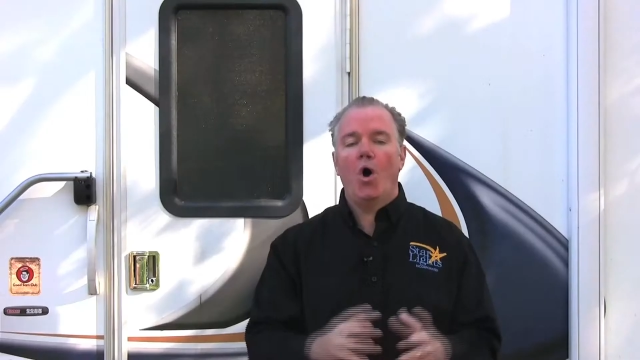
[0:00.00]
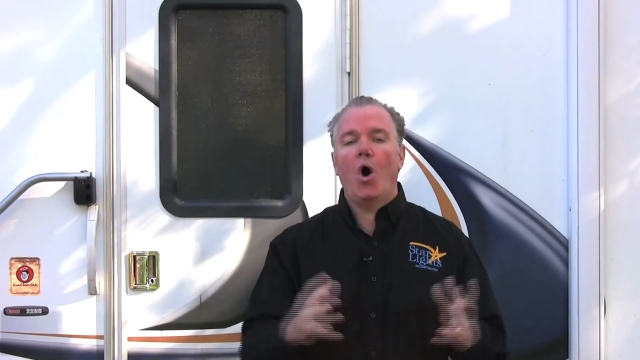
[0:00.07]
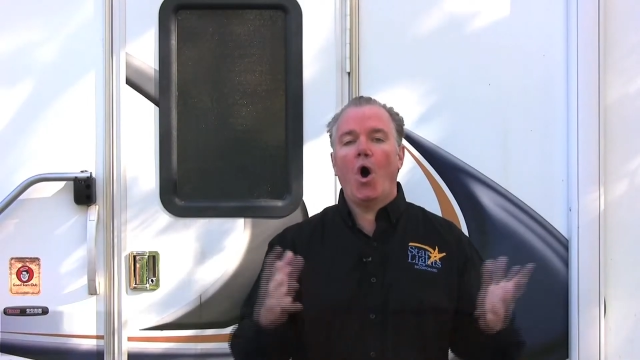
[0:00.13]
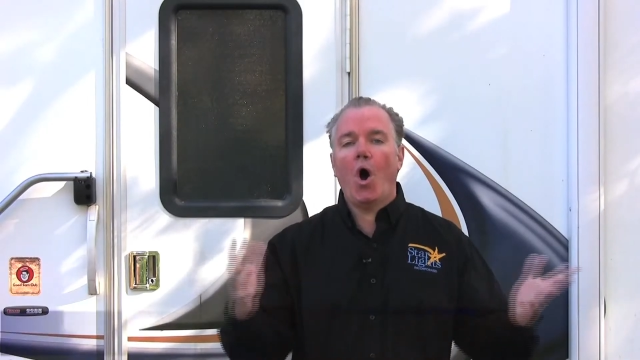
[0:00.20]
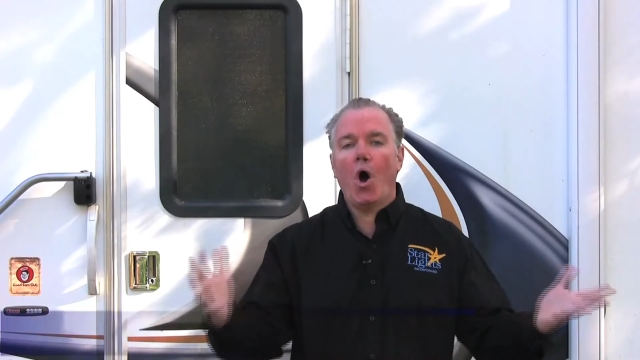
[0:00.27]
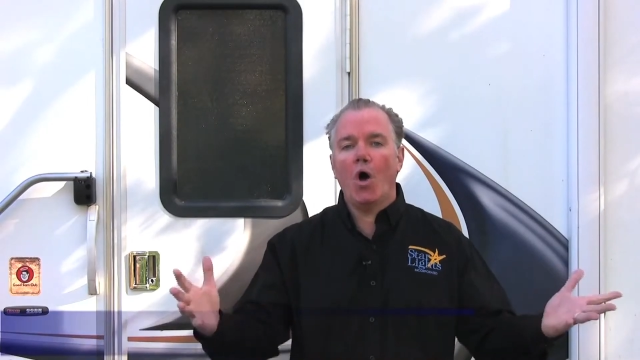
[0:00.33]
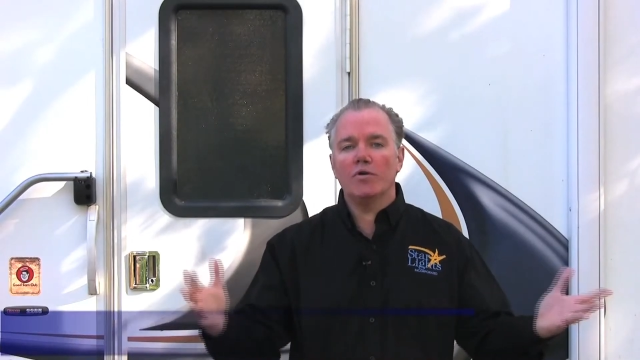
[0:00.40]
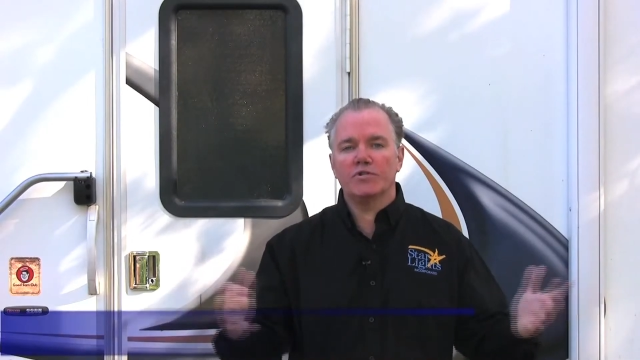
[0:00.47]

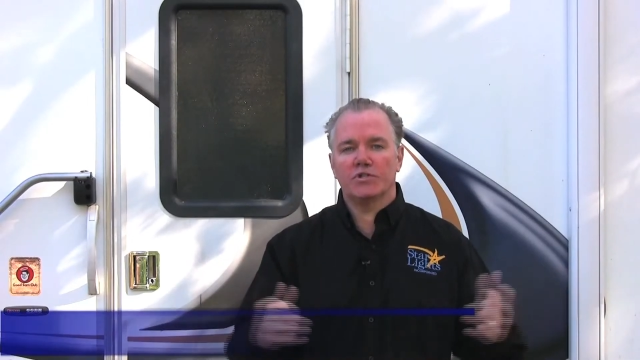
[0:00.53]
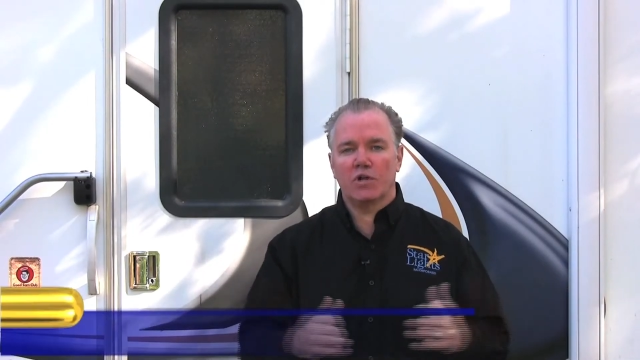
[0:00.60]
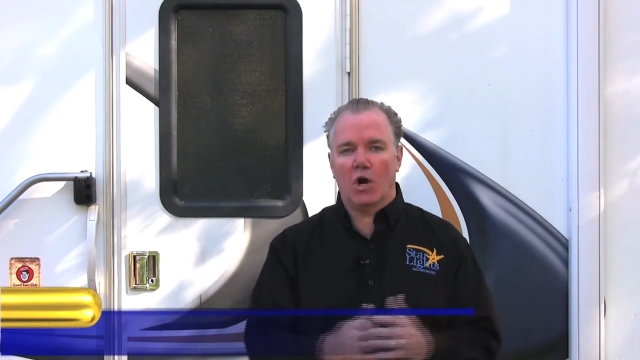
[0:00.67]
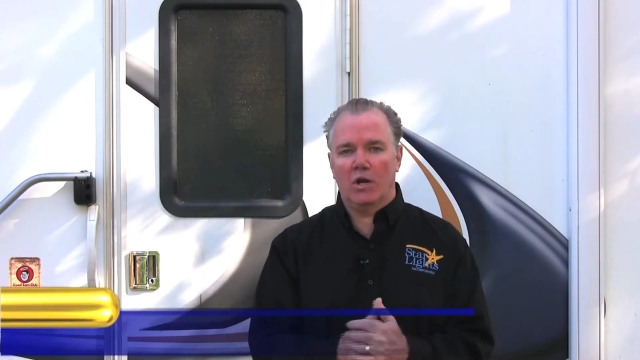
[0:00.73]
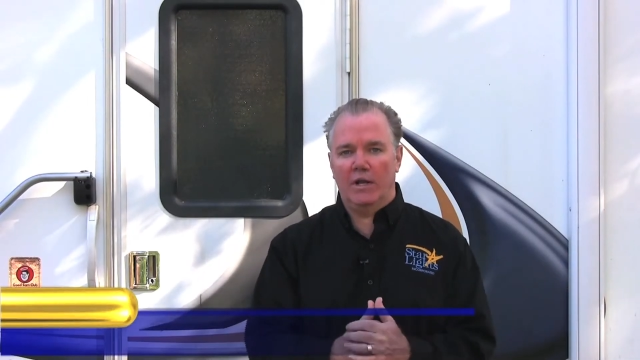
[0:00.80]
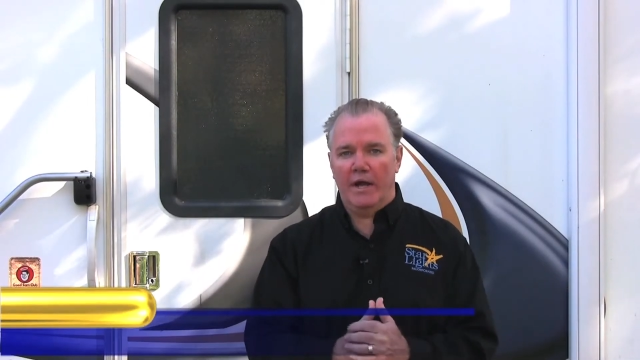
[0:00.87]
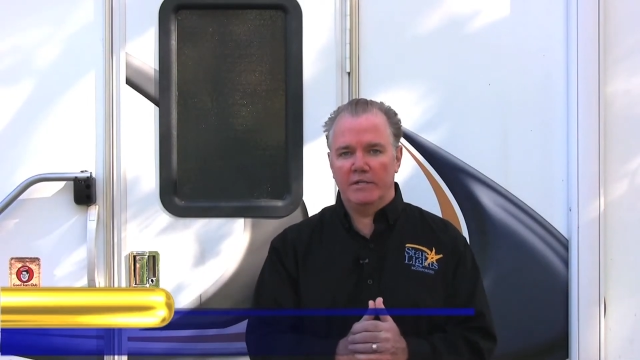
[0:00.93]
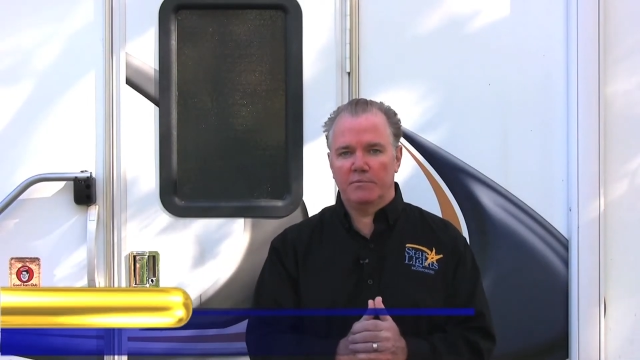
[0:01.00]
all
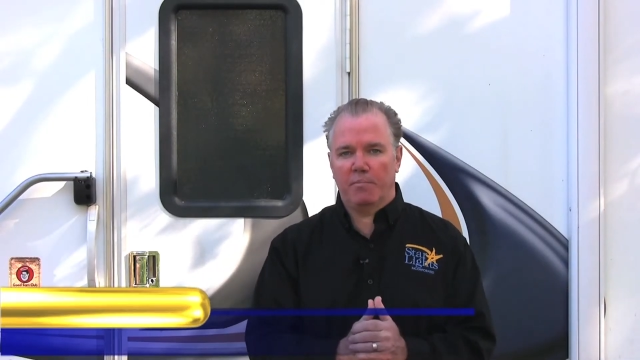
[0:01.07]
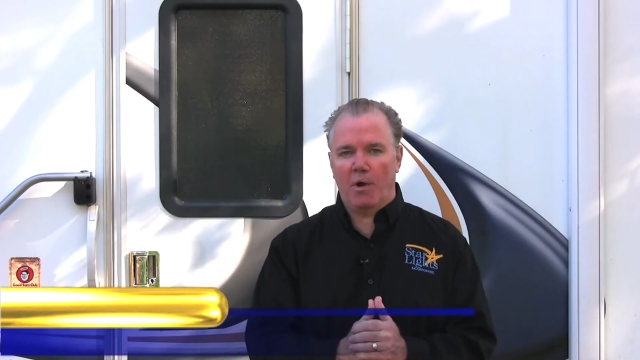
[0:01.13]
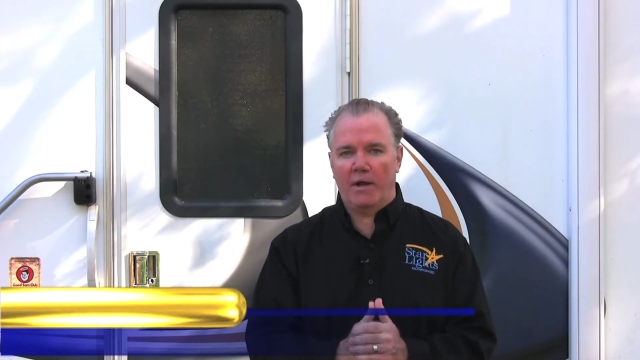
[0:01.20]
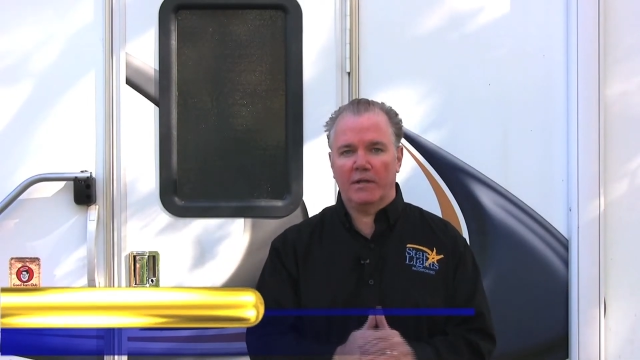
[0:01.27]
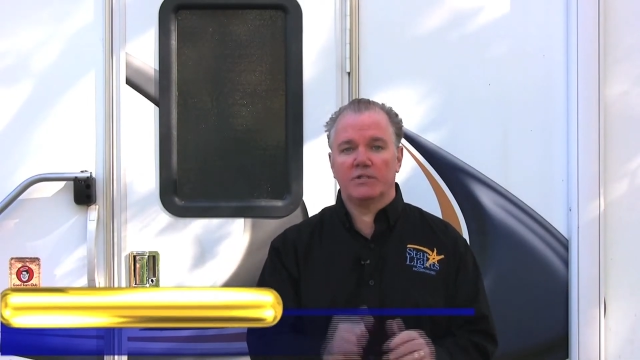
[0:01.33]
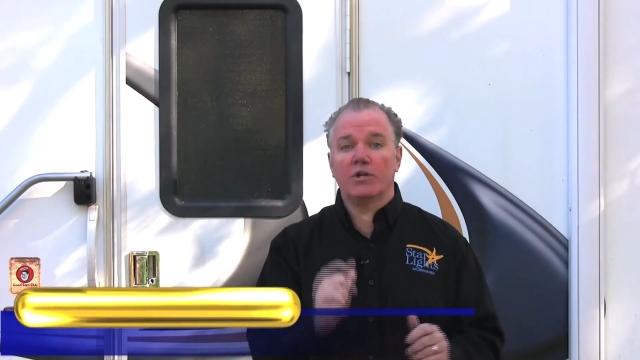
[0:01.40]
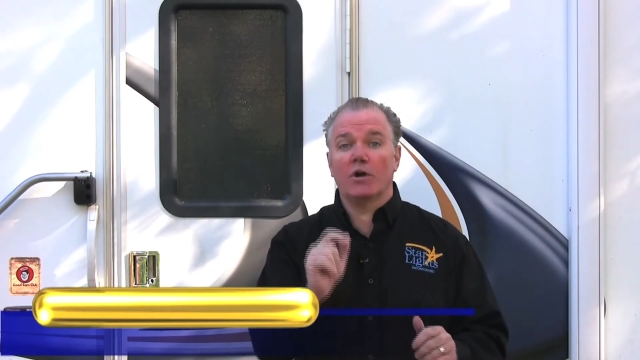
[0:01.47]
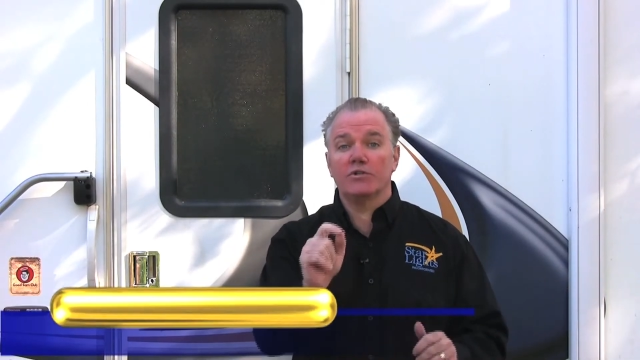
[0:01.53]
Starlight's products